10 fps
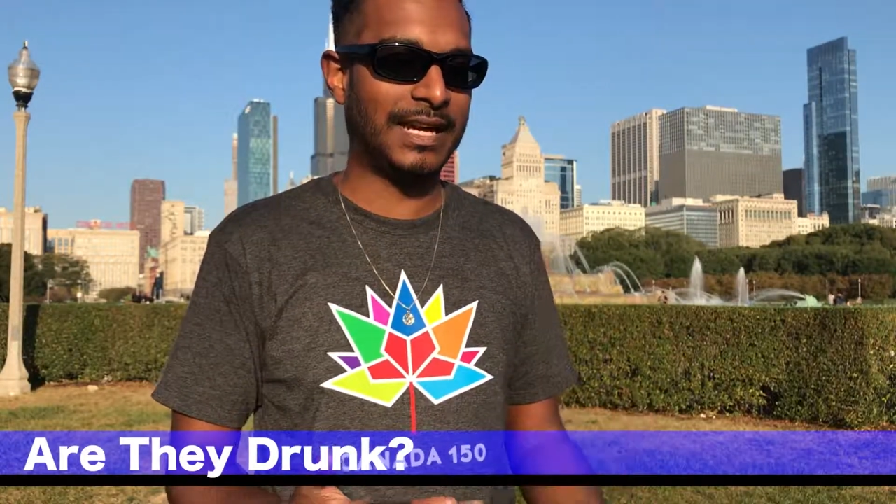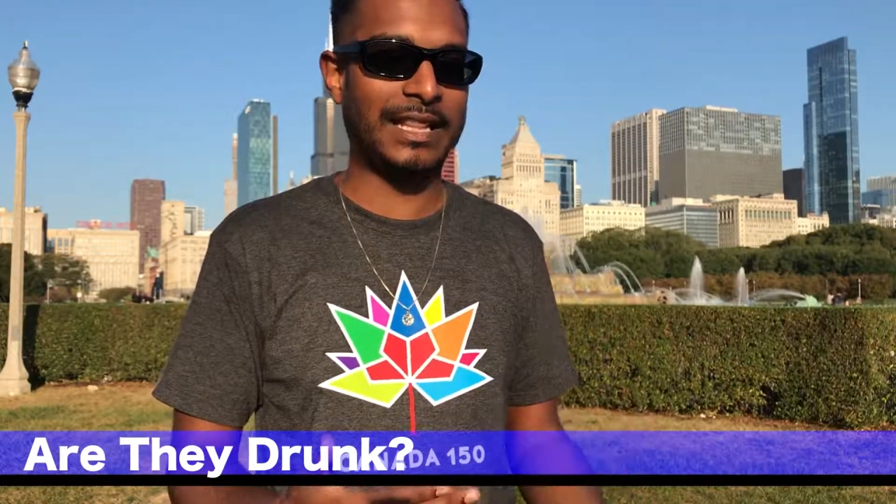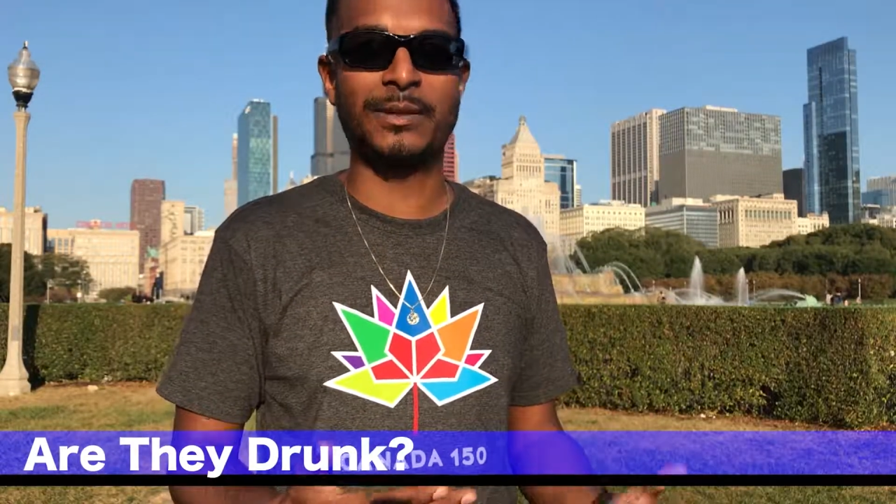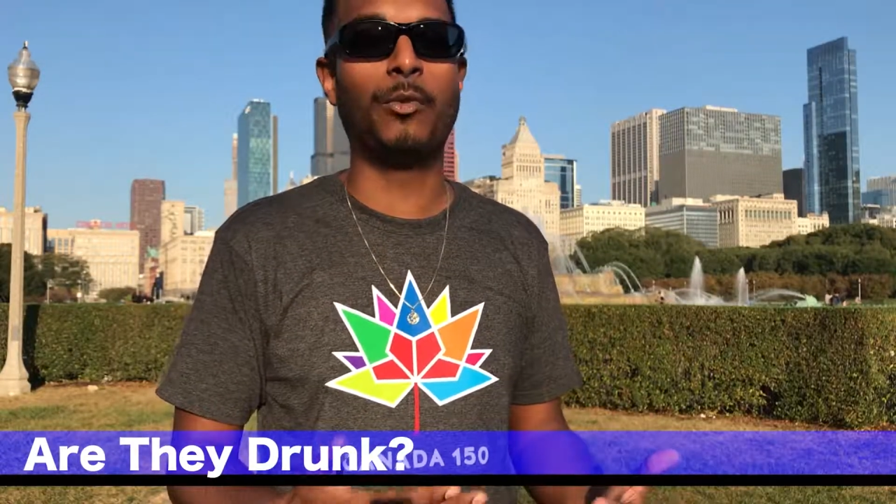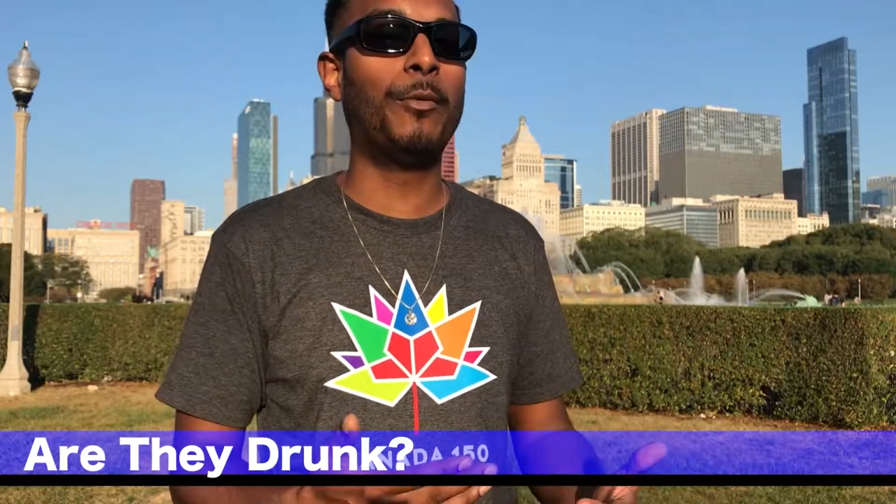
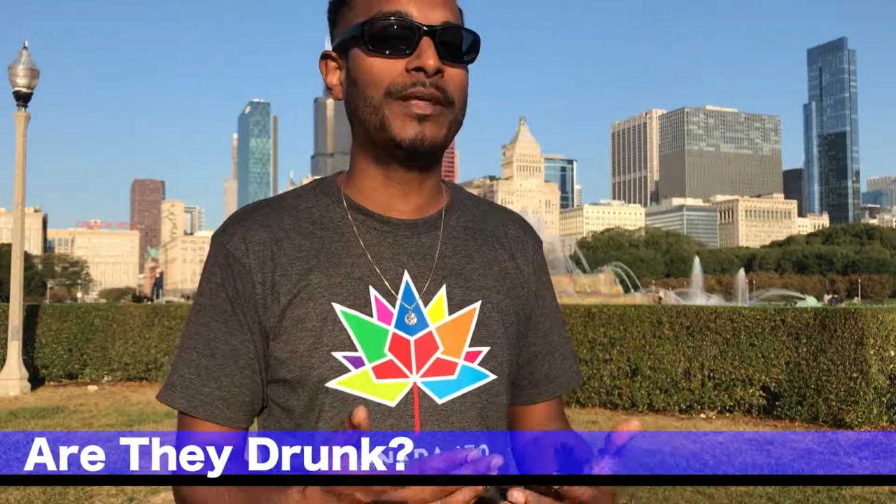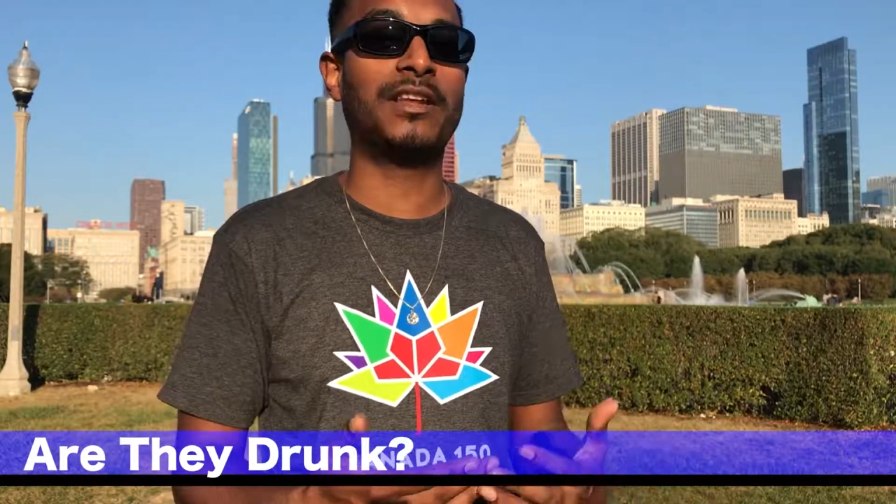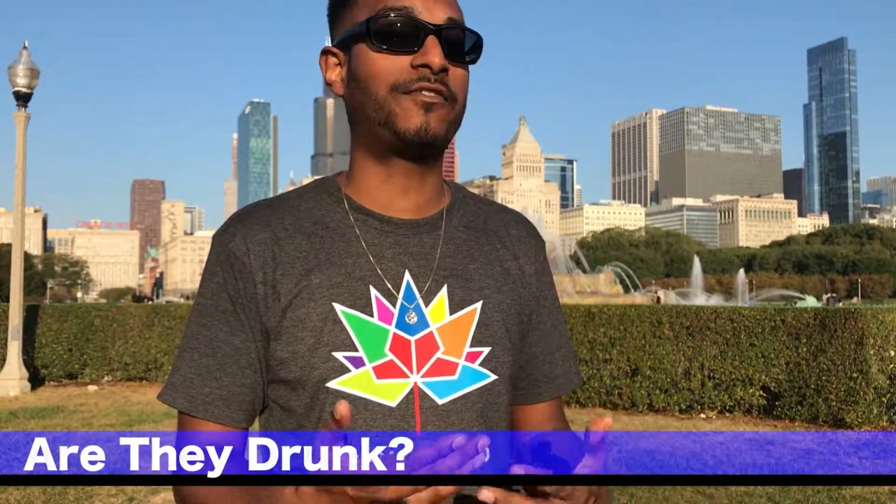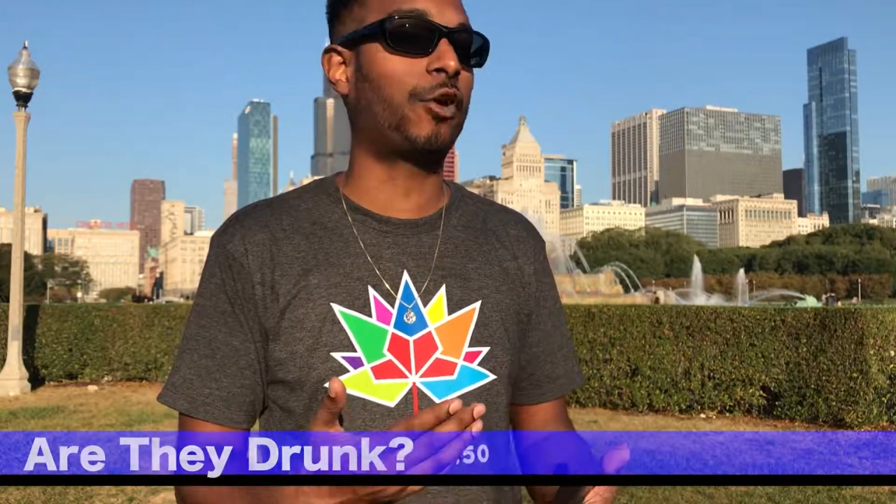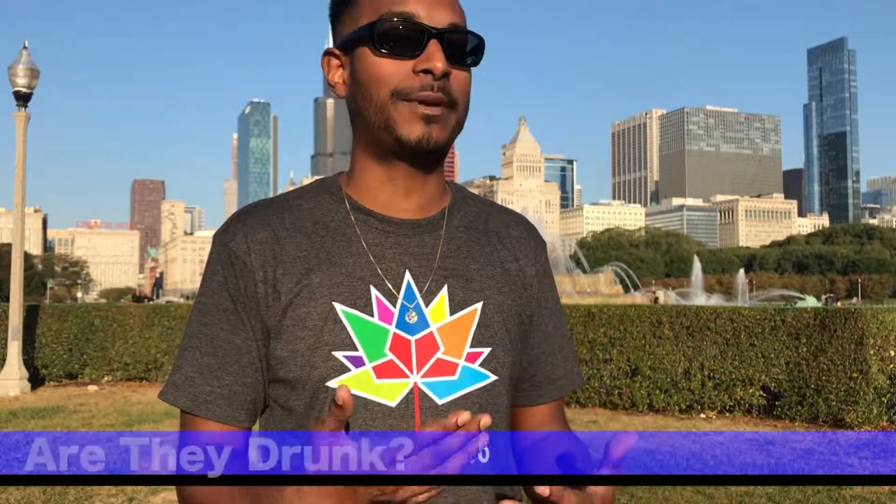at the moment
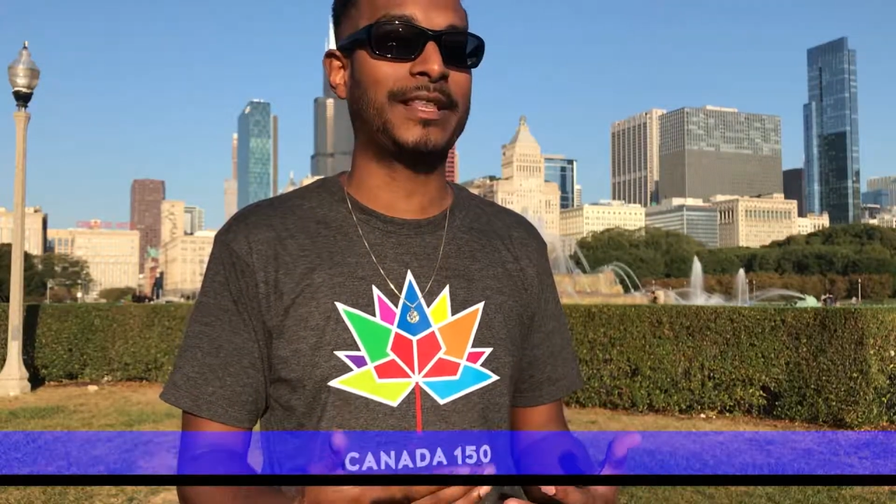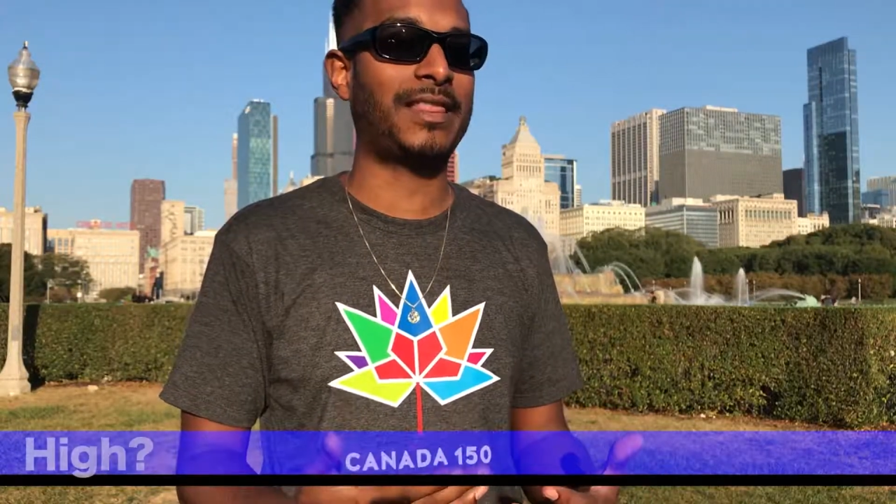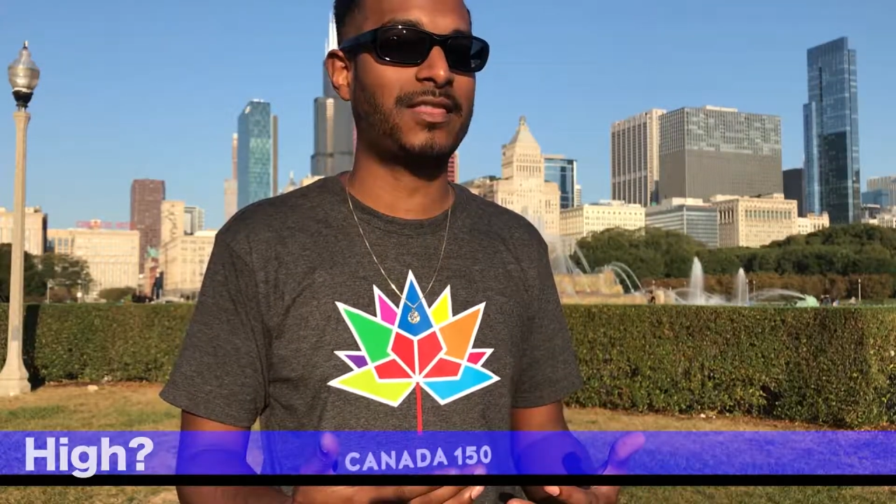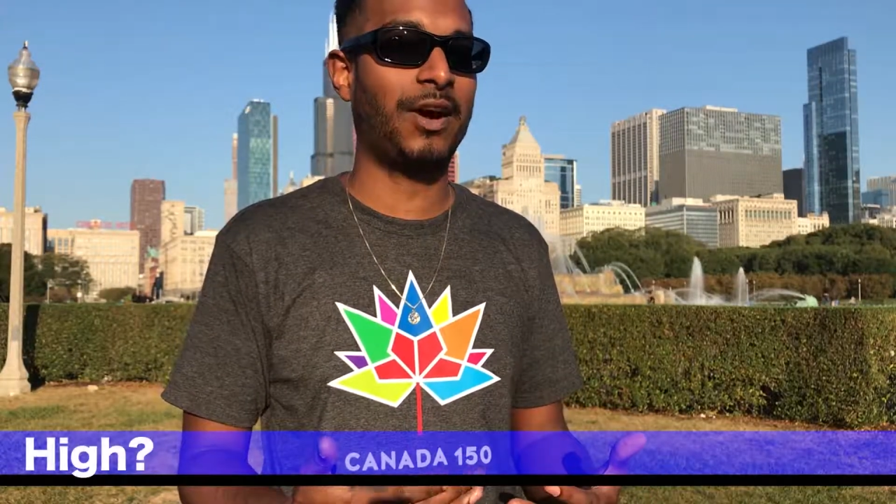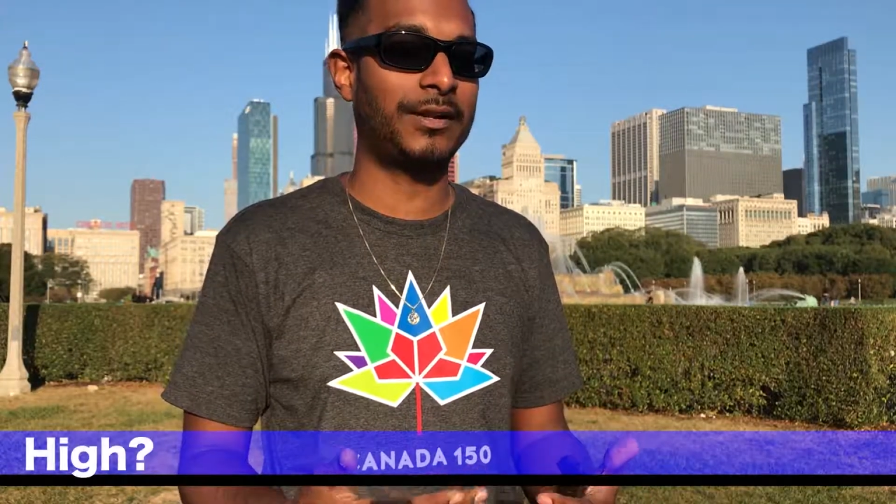they're forming that
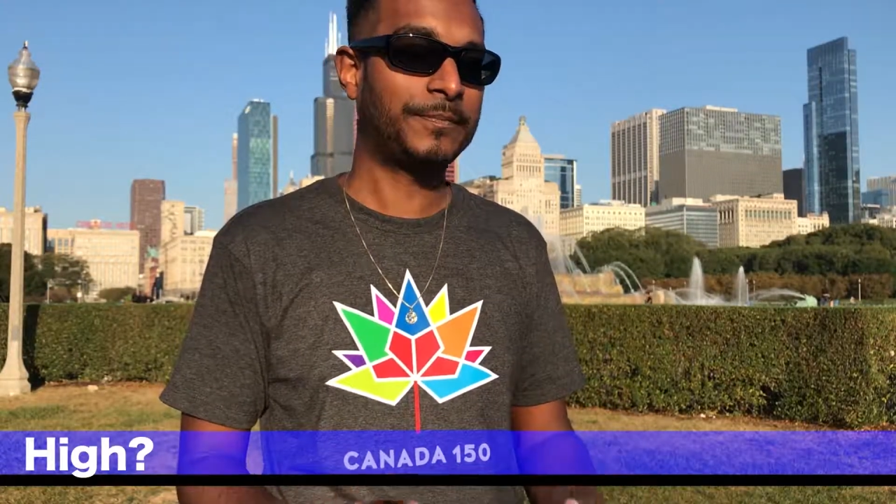thought?